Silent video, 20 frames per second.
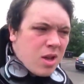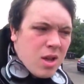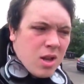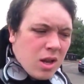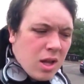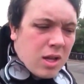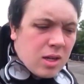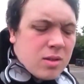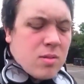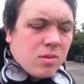
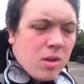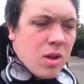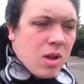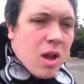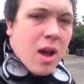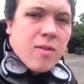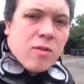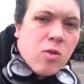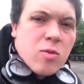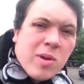Like,
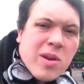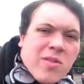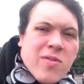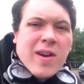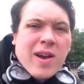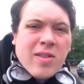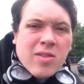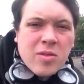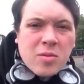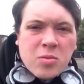I've always
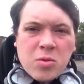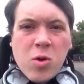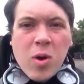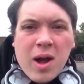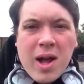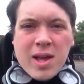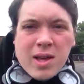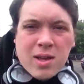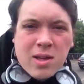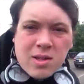found them
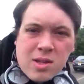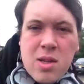quite